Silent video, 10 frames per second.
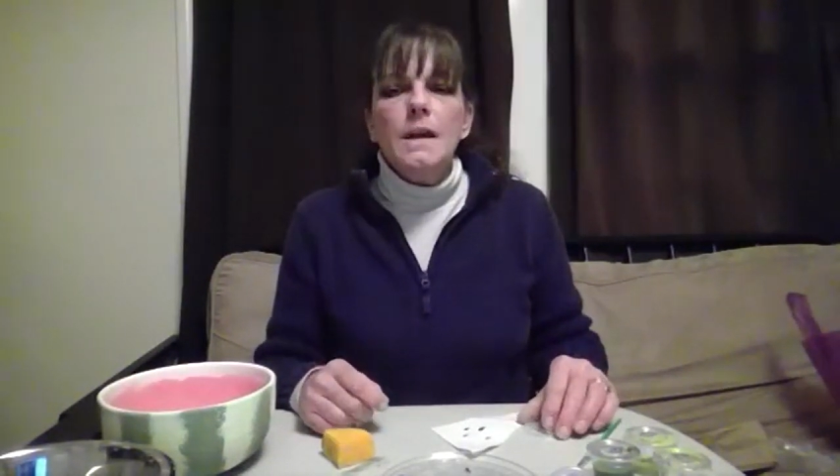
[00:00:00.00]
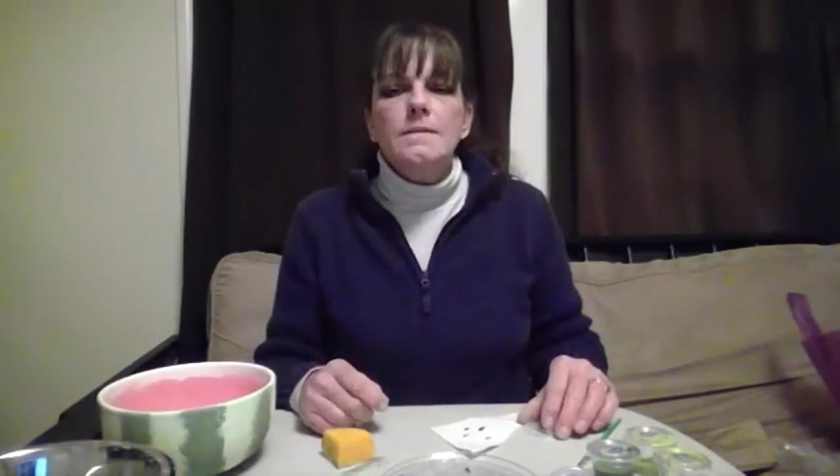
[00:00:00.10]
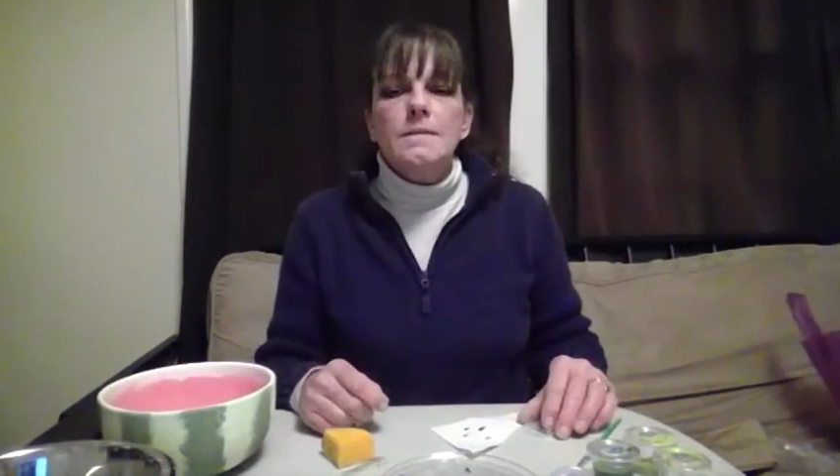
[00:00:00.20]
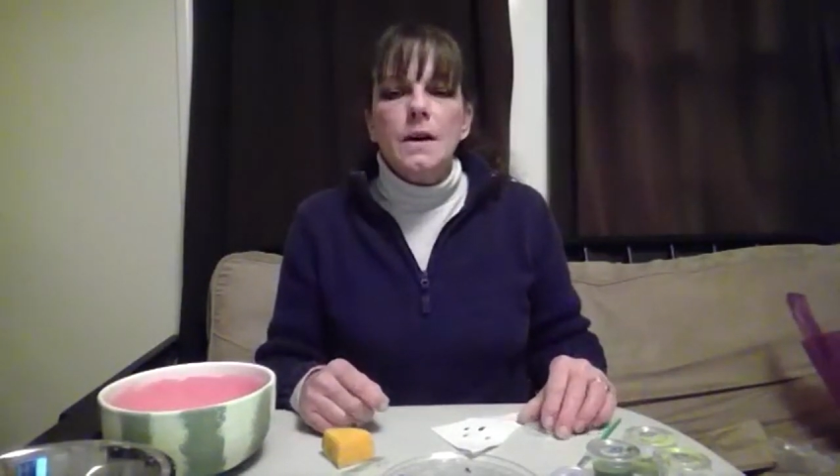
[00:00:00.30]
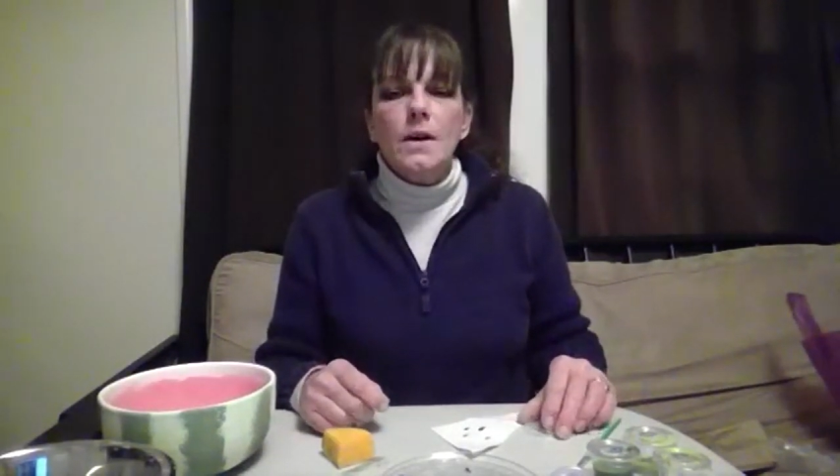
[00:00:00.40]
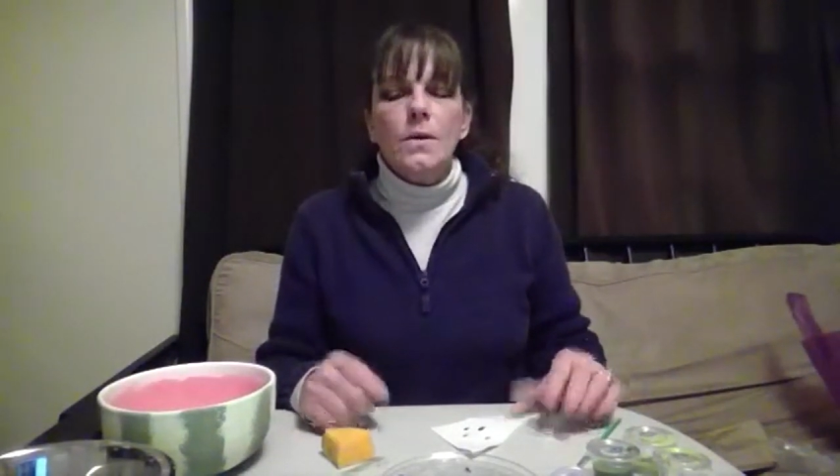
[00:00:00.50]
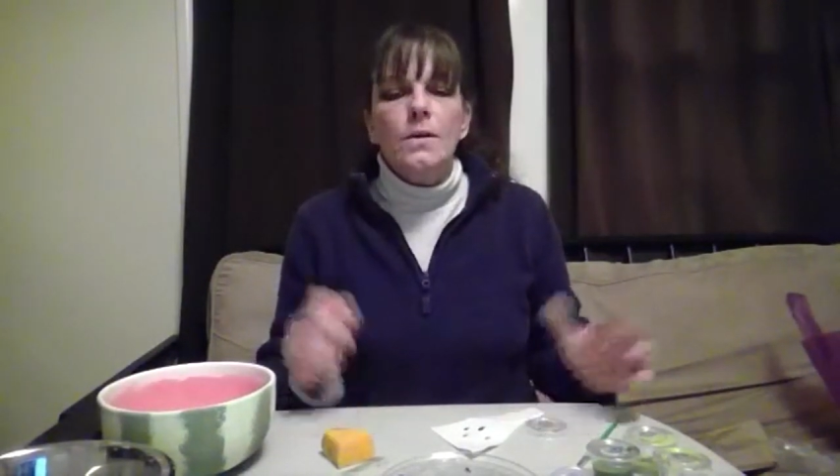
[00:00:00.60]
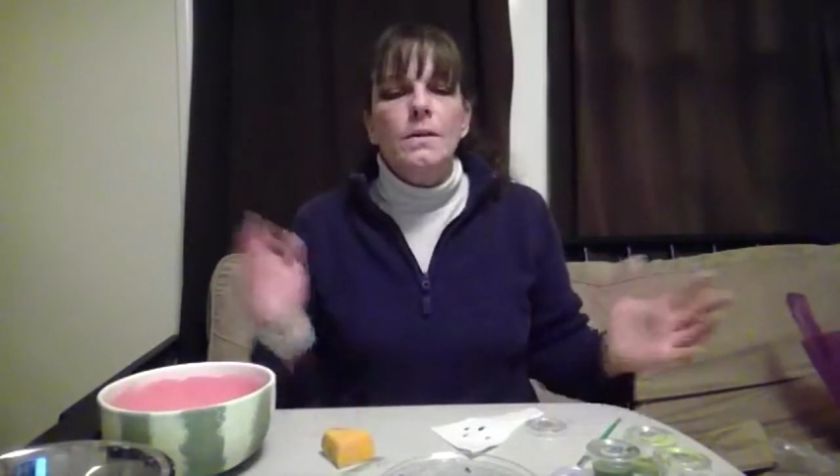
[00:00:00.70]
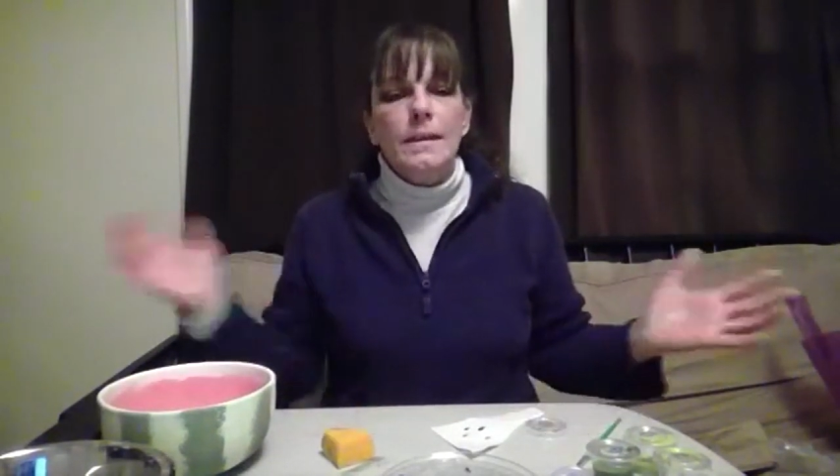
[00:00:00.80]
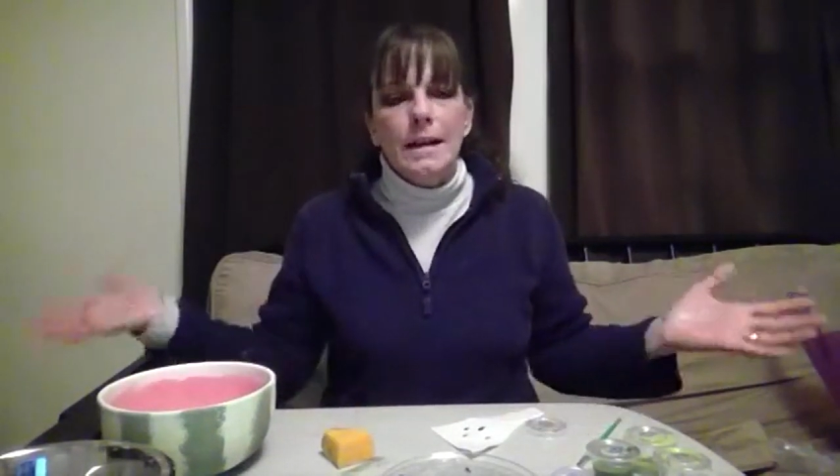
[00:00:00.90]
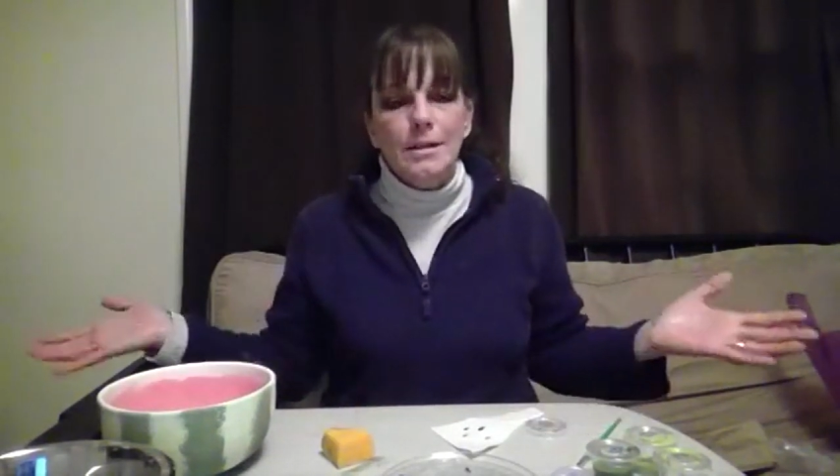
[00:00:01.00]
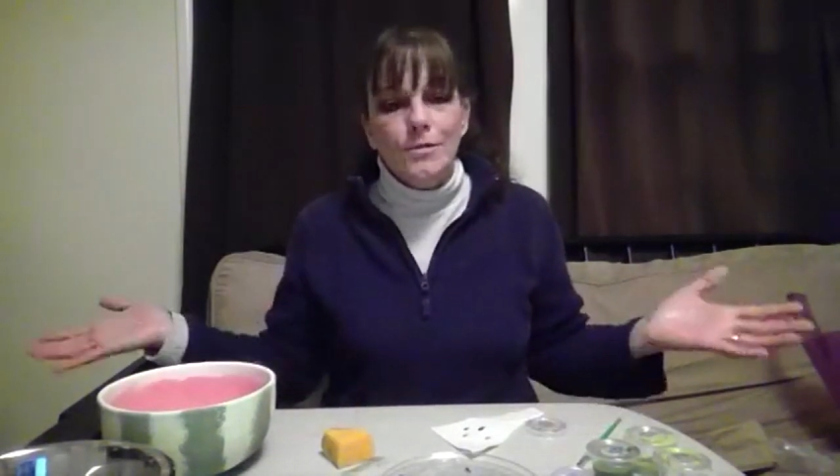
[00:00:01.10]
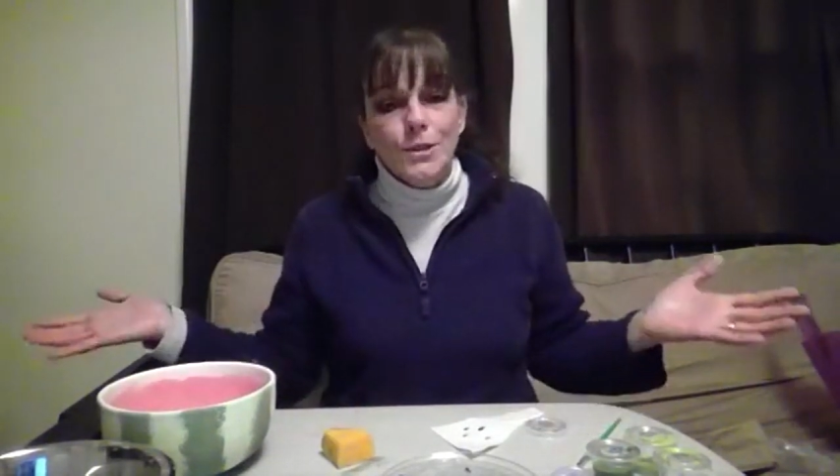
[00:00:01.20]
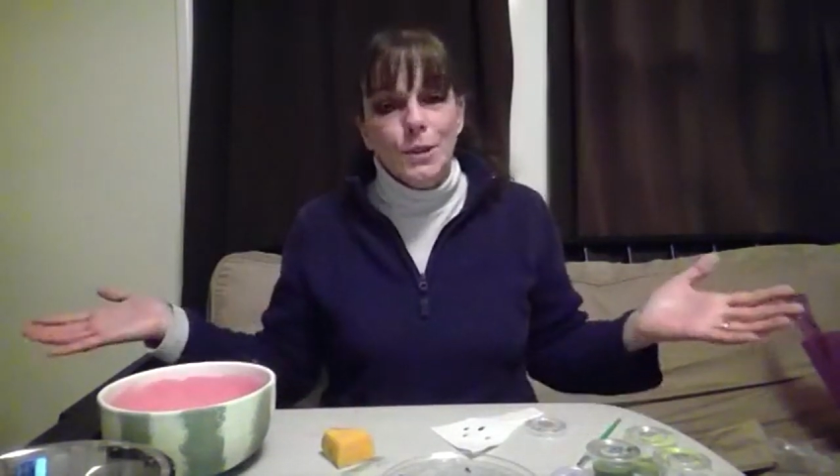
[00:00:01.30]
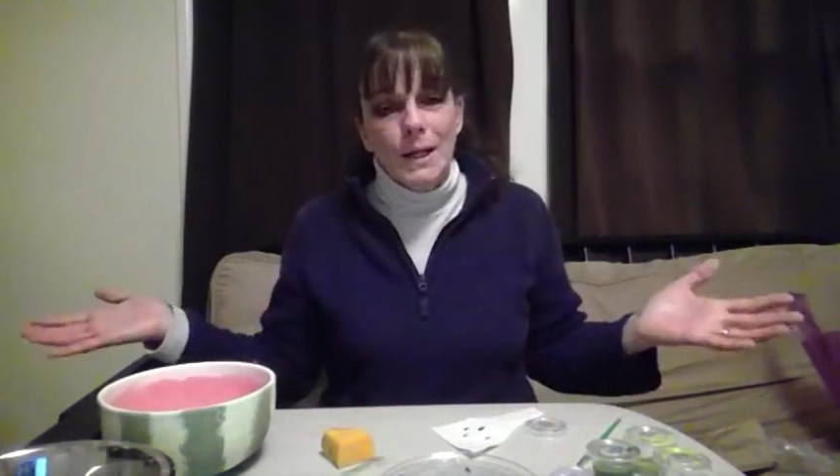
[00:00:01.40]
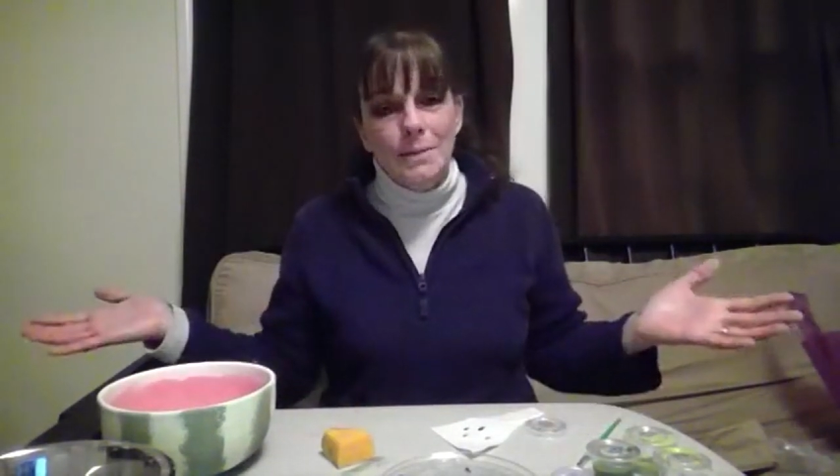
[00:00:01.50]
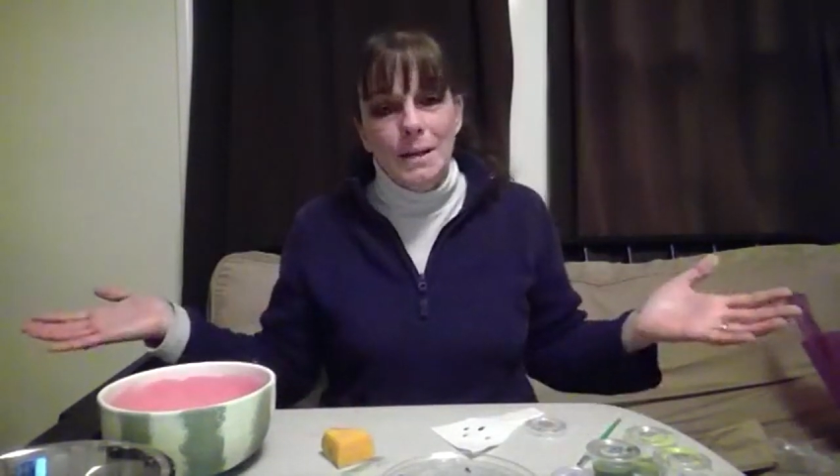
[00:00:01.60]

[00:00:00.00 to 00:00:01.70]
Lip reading: So thank you for joining